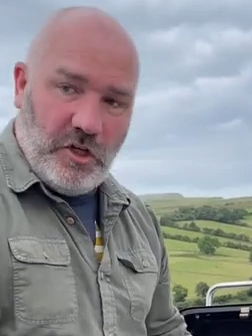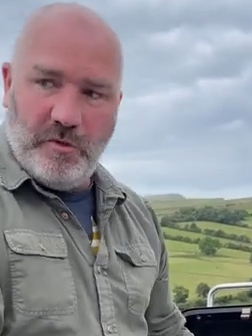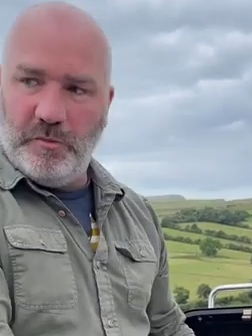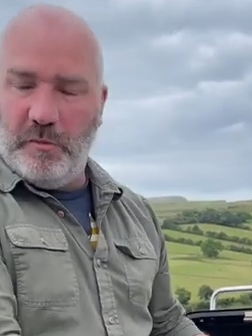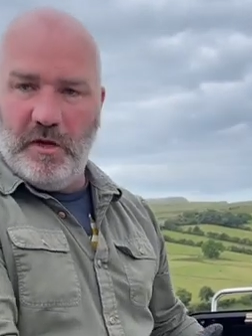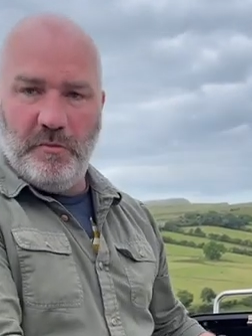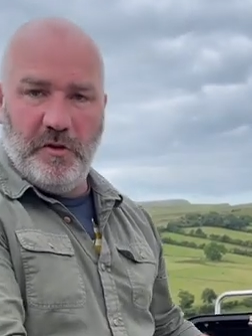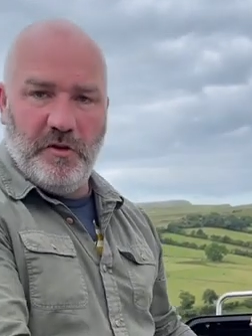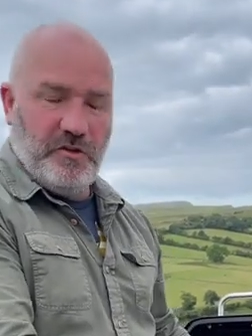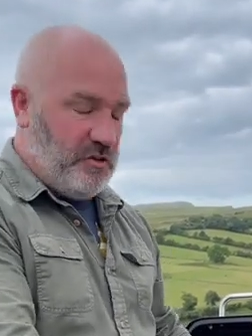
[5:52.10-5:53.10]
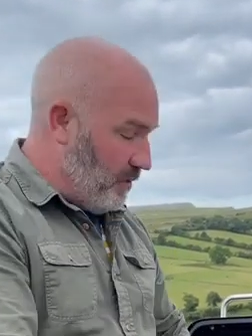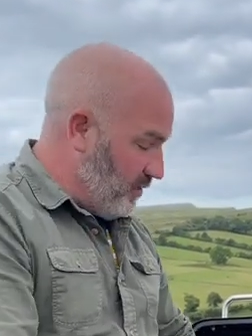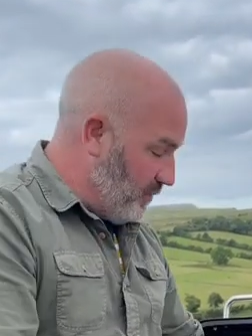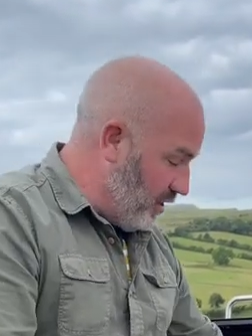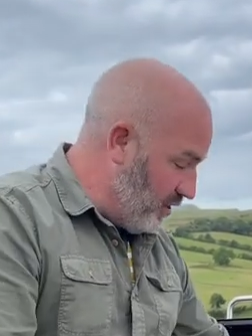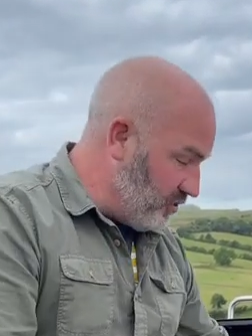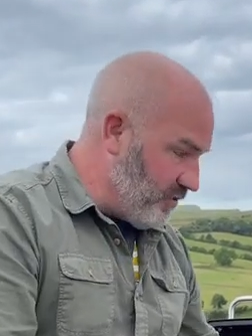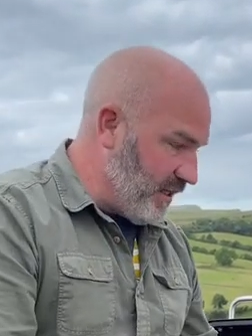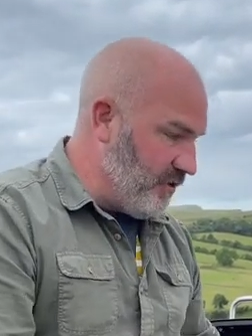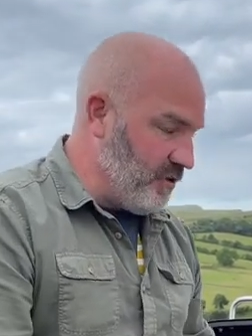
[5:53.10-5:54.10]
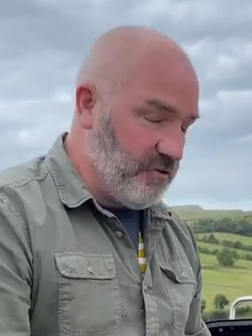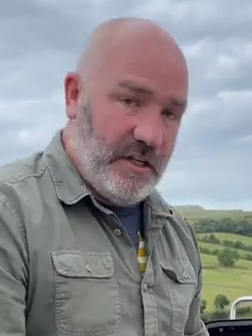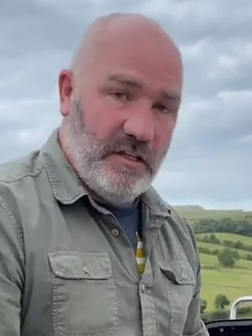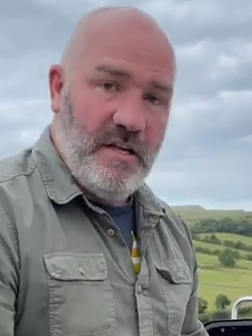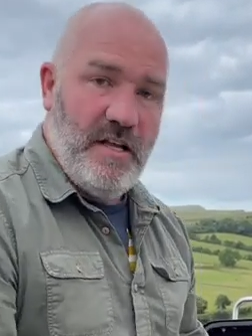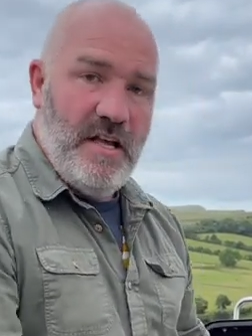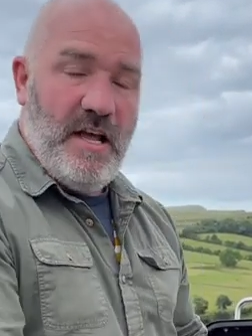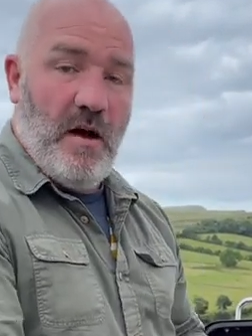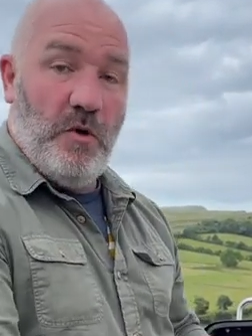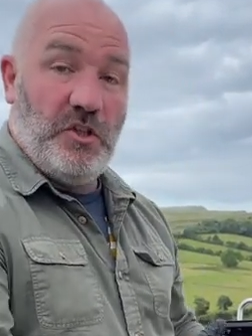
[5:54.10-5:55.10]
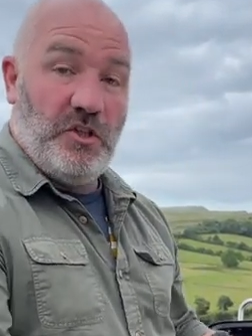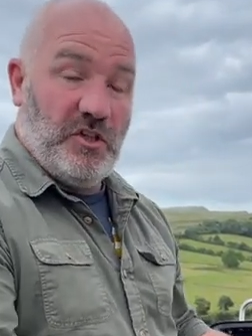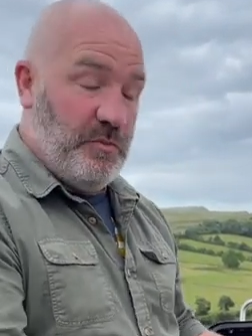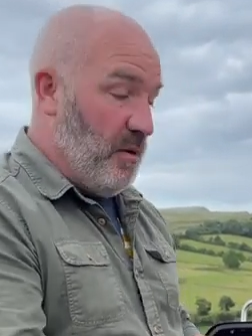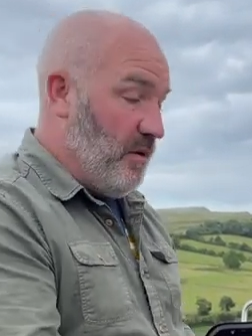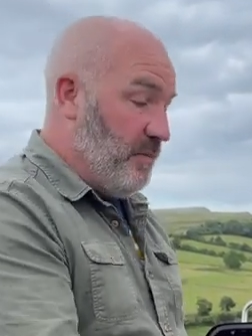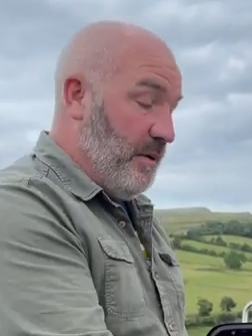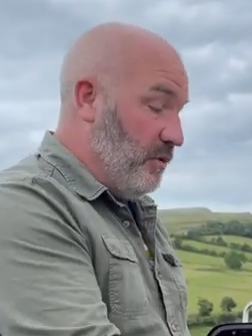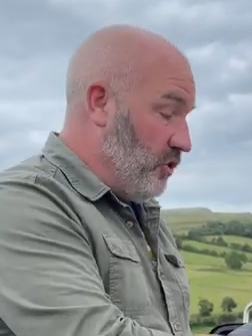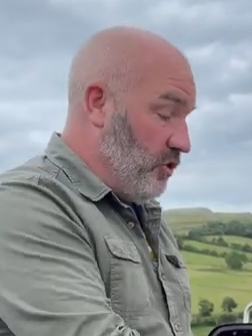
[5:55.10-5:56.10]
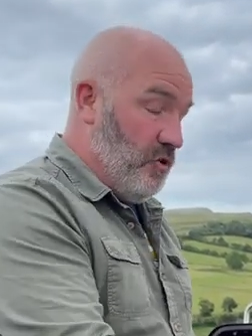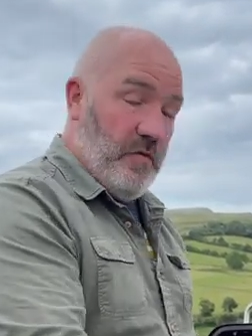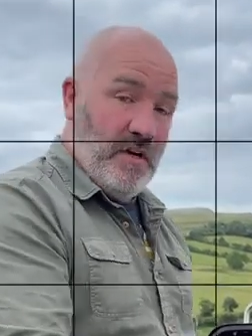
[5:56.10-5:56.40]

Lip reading: to bubble up on the top of the bars, directly on the grill. And once it starts to bubble up, then we'll turn it over.